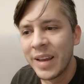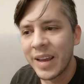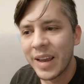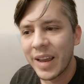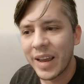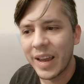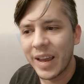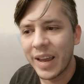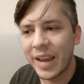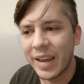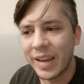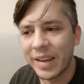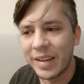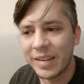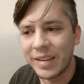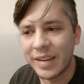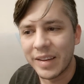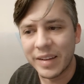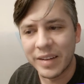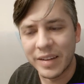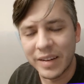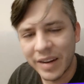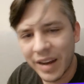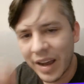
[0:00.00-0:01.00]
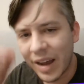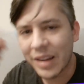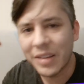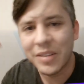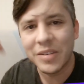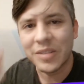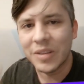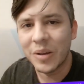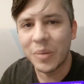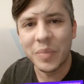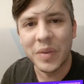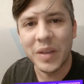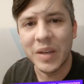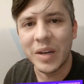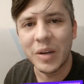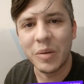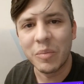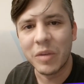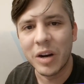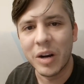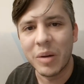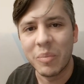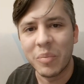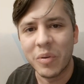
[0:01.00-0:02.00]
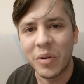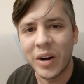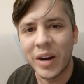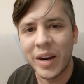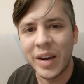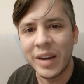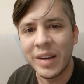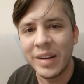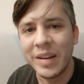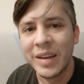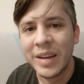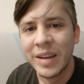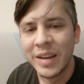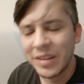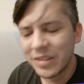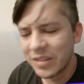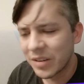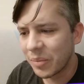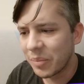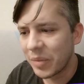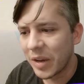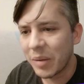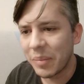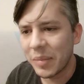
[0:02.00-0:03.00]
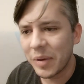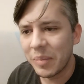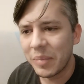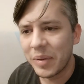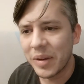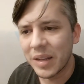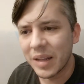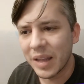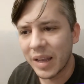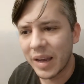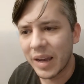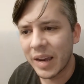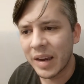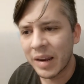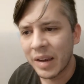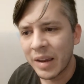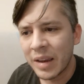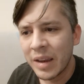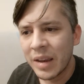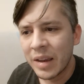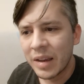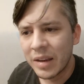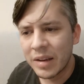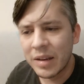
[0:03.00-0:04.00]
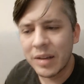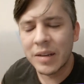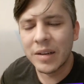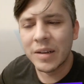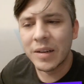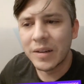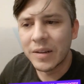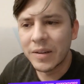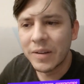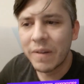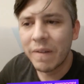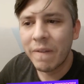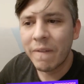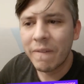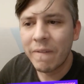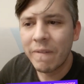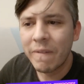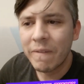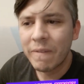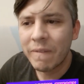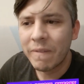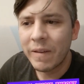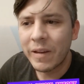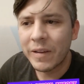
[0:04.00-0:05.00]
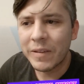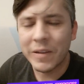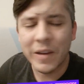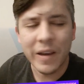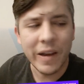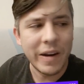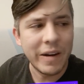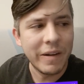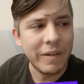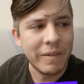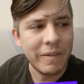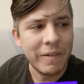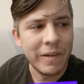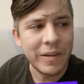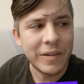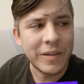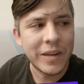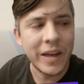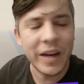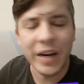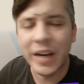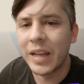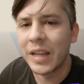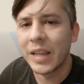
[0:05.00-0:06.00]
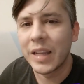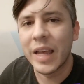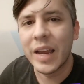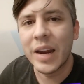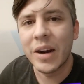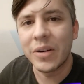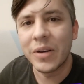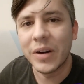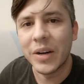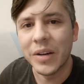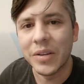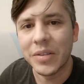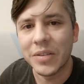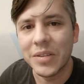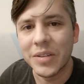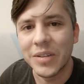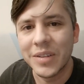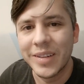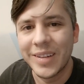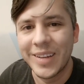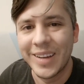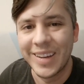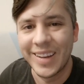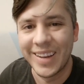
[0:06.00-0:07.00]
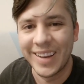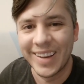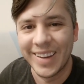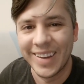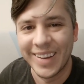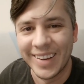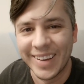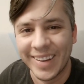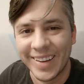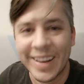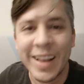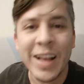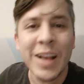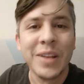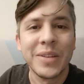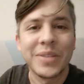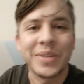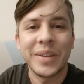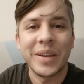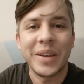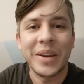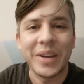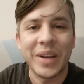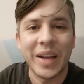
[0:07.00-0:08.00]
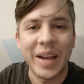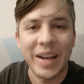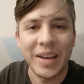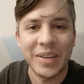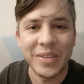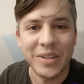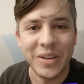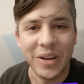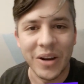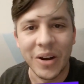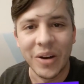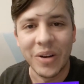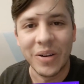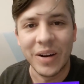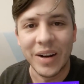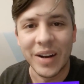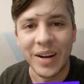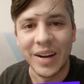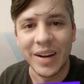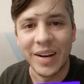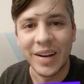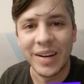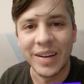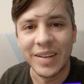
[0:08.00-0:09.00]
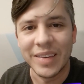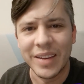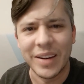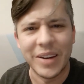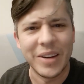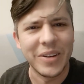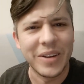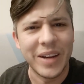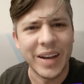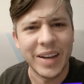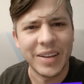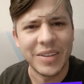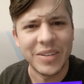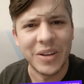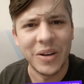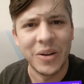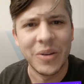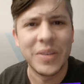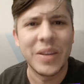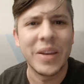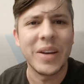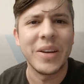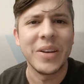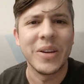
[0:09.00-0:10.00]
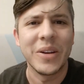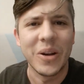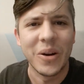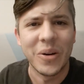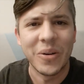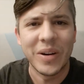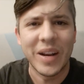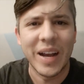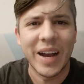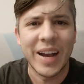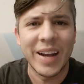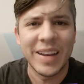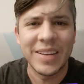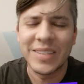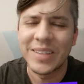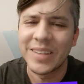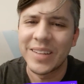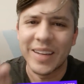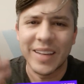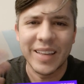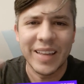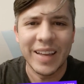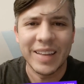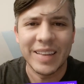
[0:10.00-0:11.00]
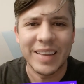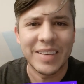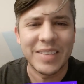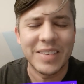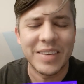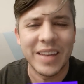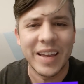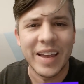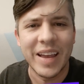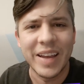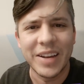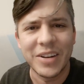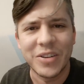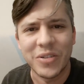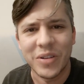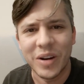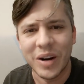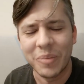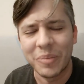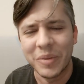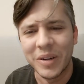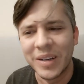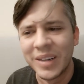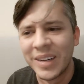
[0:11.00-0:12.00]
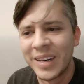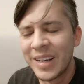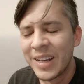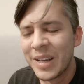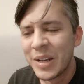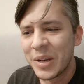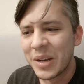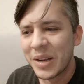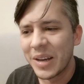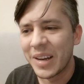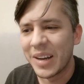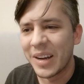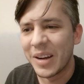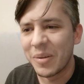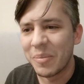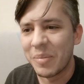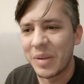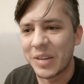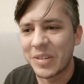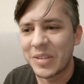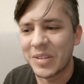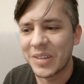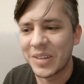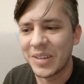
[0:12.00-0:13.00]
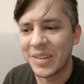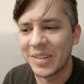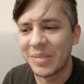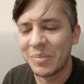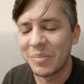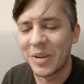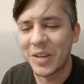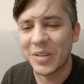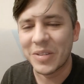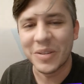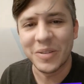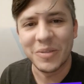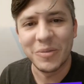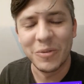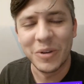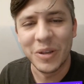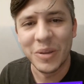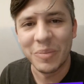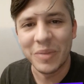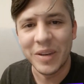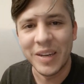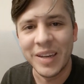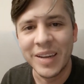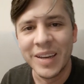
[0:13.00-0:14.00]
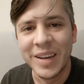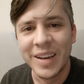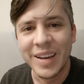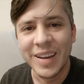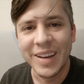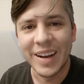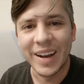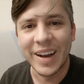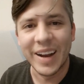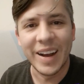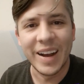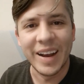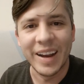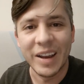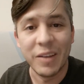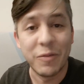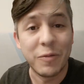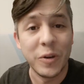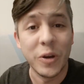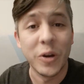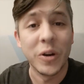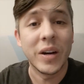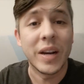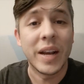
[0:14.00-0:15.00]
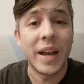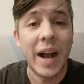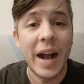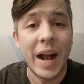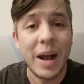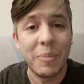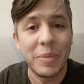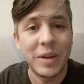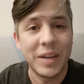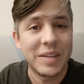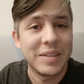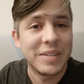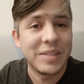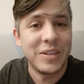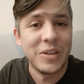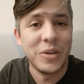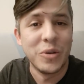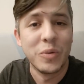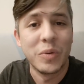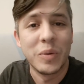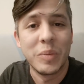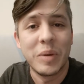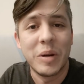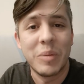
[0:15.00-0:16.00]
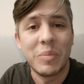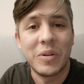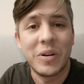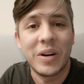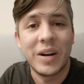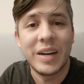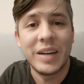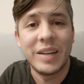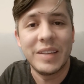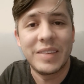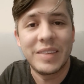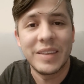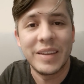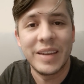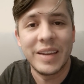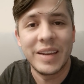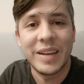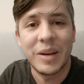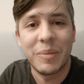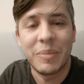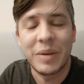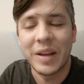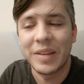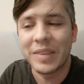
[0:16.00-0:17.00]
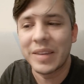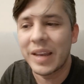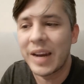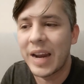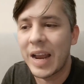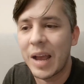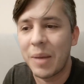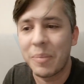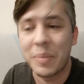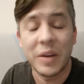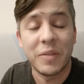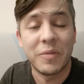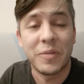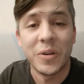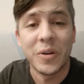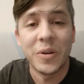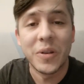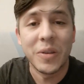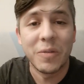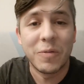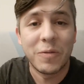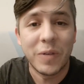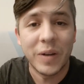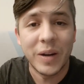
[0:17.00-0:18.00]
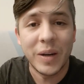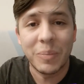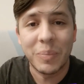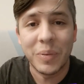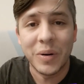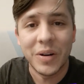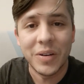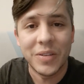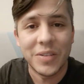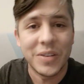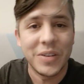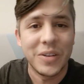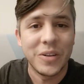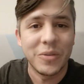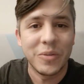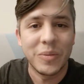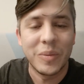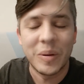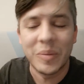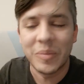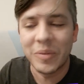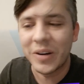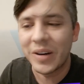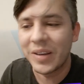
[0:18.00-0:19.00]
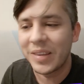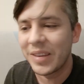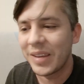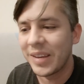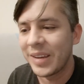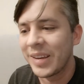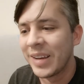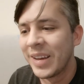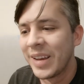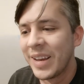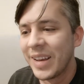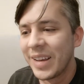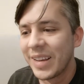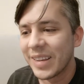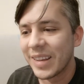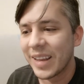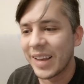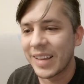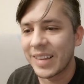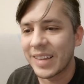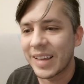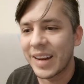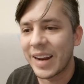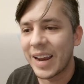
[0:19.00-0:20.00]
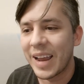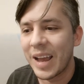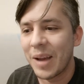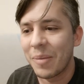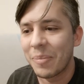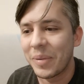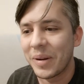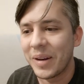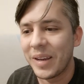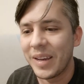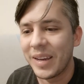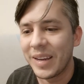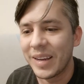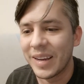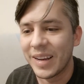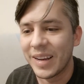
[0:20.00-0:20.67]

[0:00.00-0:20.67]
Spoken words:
and it knocked something in my brain to make me be like, I that's kind of hilarious. So there you guys go. There you guys go. There you go, guys. Look at that. That's the head trauma messing with me. If you're a comic, do you remember anything about that happening? If you're the funny person, do you remember anything like that happening?